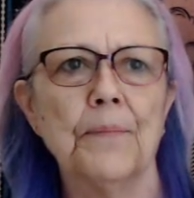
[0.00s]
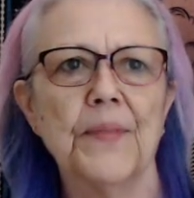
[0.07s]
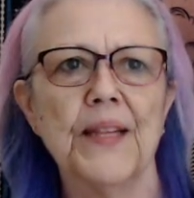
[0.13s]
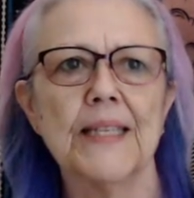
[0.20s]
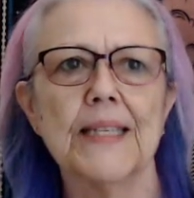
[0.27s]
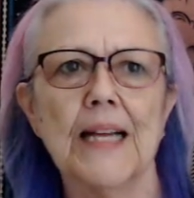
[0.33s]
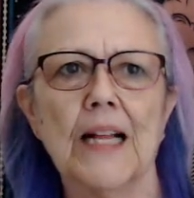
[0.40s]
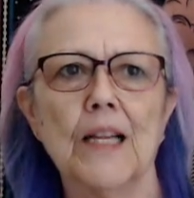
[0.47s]

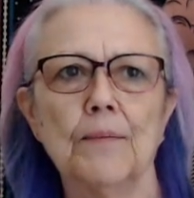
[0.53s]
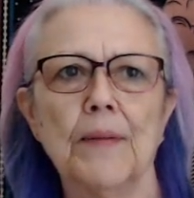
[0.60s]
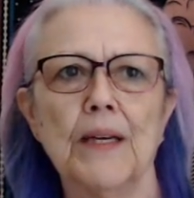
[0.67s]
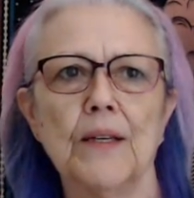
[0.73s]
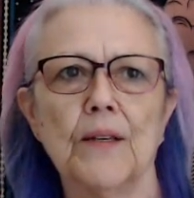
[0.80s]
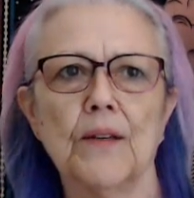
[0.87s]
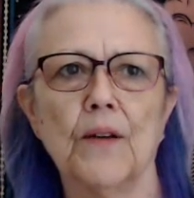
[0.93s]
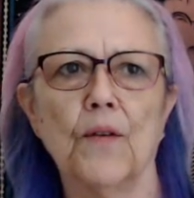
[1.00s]
This
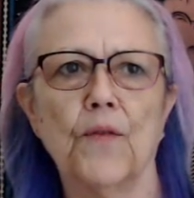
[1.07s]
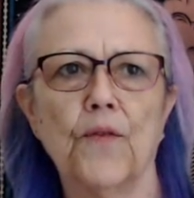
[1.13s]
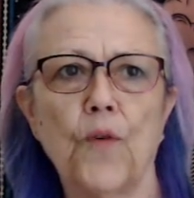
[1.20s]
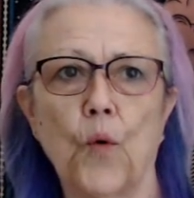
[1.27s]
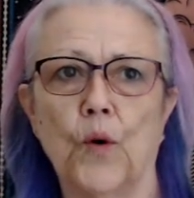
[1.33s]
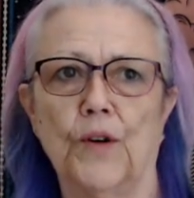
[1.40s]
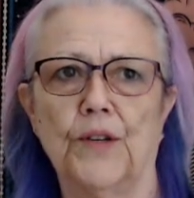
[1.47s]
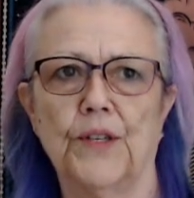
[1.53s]
element,
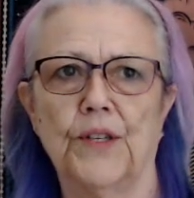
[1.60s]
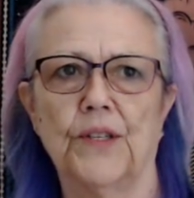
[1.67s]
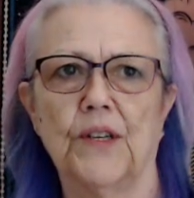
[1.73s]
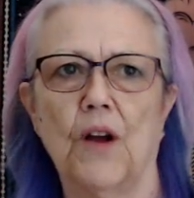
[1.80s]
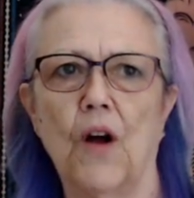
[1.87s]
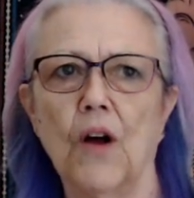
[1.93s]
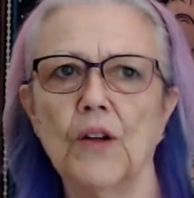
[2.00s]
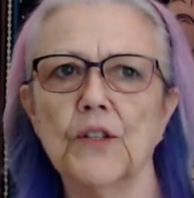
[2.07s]
force,
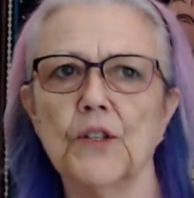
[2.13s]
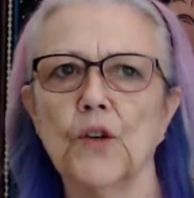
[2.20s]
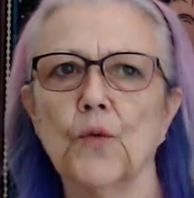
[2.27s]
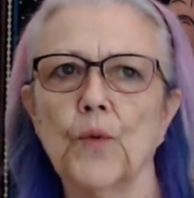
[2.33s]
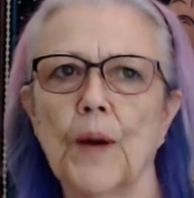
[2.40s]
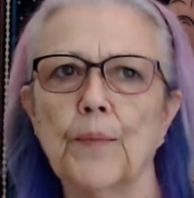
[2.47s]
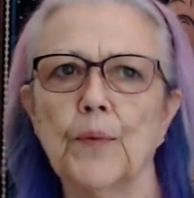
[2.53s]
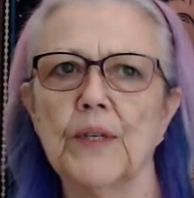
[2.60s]
also
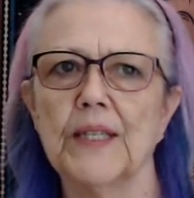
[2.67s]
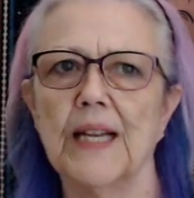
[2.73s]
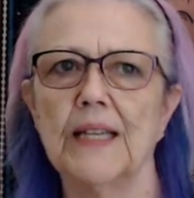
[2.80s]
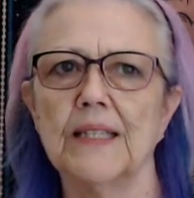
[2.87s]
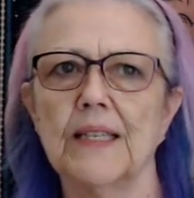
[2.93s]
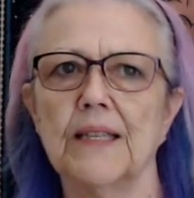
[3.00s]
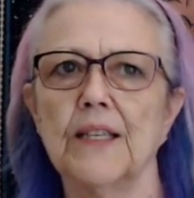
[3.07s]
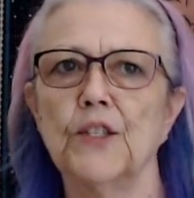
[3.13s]

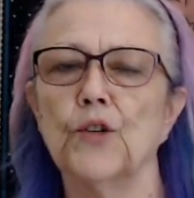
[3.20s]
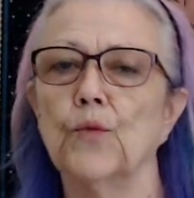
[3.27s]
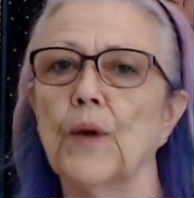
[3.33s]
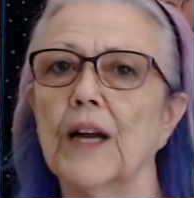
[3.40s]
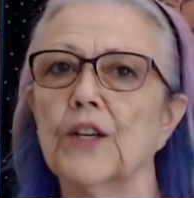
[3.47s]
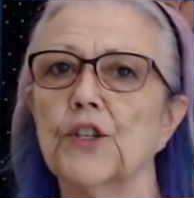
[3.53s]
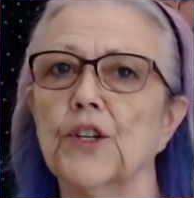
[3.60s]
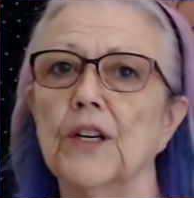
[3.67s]
represents the
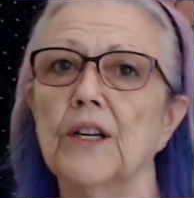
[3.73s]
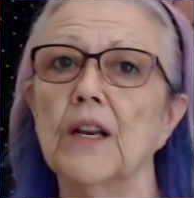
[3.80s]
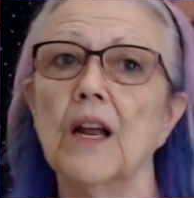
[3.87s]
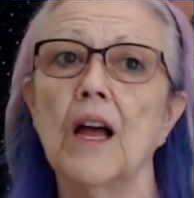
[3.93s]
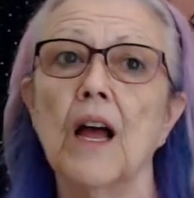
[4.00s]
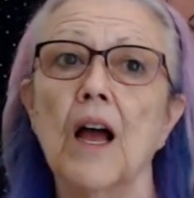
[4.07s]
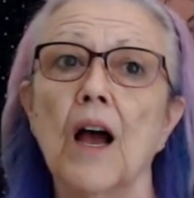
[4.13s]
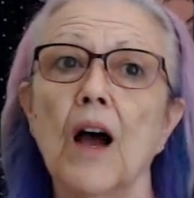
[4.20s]
direction
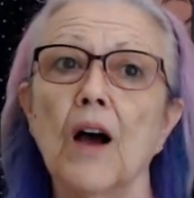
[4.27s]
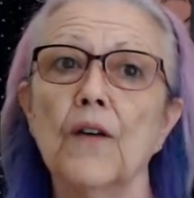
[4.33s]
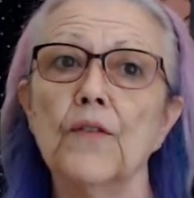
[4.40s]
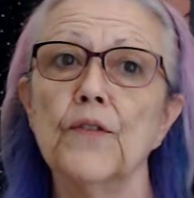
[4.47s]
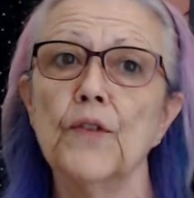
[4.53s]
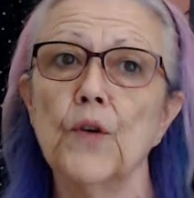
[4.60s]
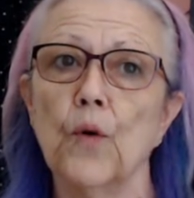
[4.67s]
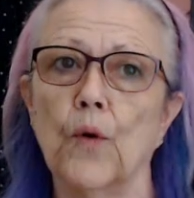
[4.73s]
of
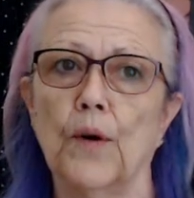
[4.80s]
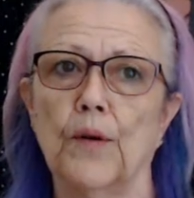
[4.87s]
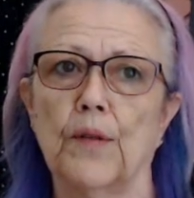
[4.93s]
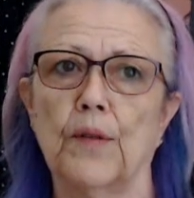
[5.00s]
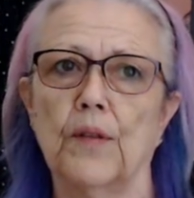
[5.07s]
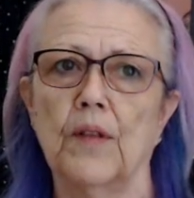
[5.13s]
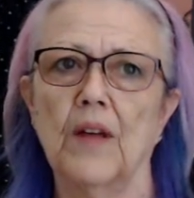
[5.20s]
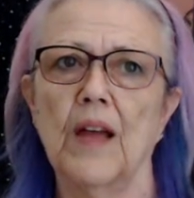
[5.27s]
north
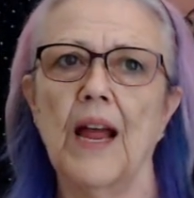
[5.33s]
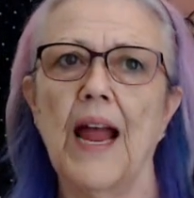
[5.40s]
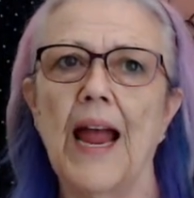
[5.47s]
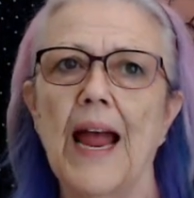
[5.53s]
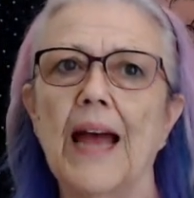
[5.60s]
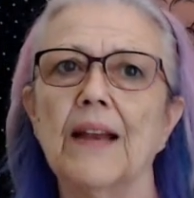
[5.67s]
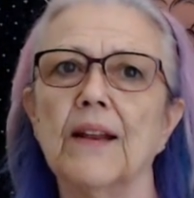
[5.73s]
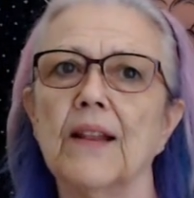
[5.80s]

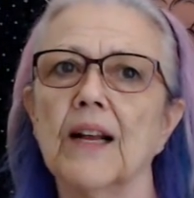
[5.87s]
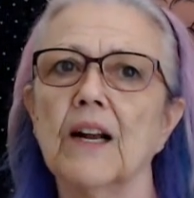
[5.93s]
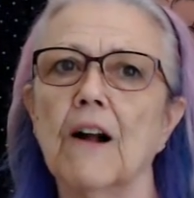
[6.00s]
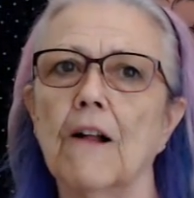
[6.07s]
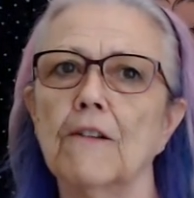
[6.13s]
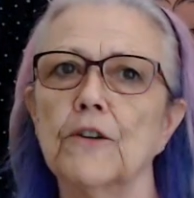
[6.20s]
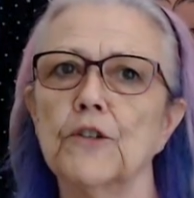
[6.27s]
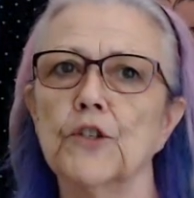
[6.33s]
and the
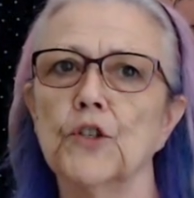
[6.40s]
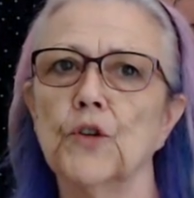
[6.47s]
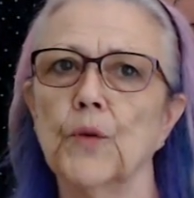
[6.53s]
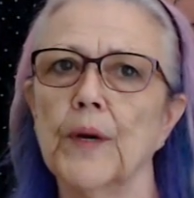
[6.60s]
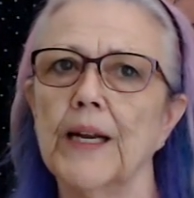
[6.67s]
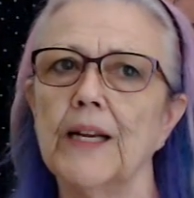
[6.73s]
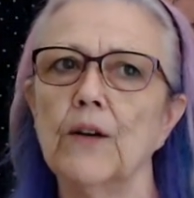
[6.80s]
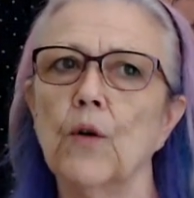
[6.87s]
colors
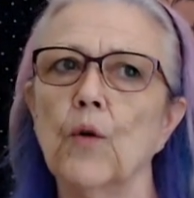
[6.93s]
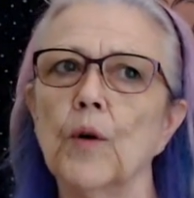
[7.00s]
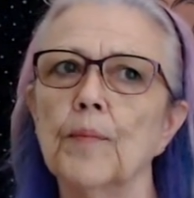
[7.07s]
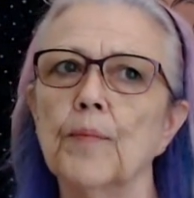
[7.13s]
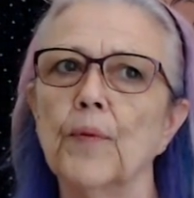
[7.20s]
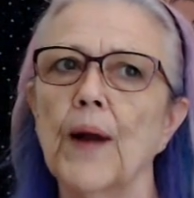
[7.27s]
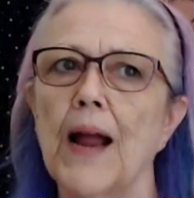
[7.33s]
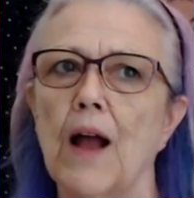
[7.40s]
green or
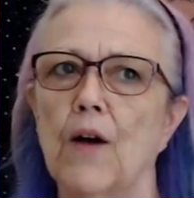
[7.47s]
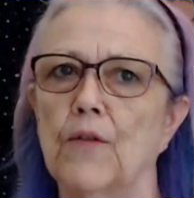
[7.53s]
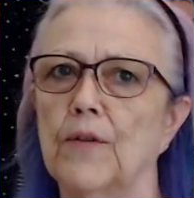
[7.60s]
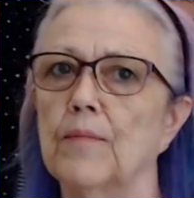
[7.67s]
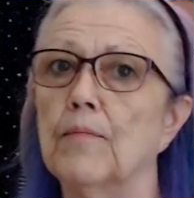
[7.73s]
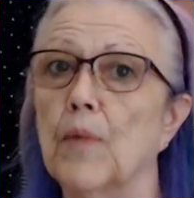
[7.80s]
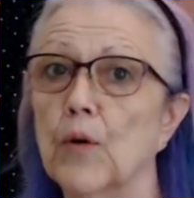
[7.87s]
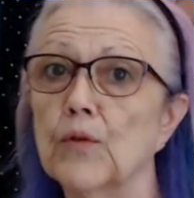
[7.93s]
brown
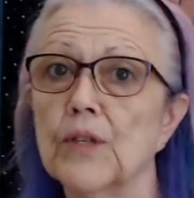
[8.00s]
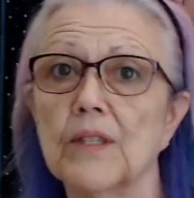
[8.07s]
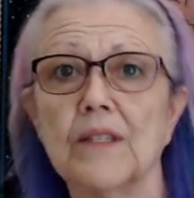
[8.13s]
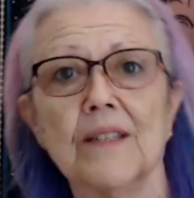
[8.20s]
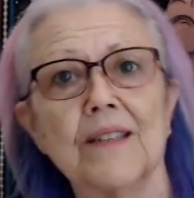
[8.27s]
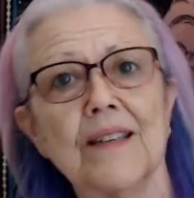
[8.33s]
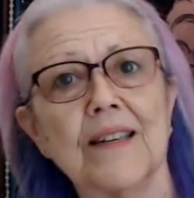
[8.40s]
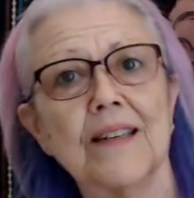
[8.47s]
most
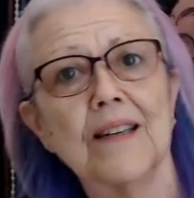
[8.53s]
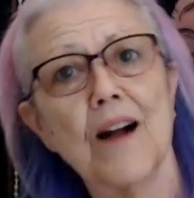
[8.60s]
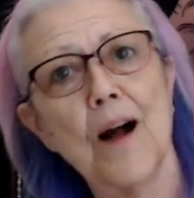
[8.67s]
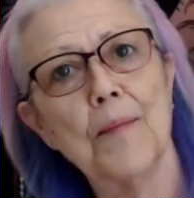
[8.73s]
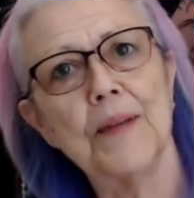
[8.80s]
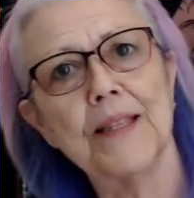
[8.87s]
common.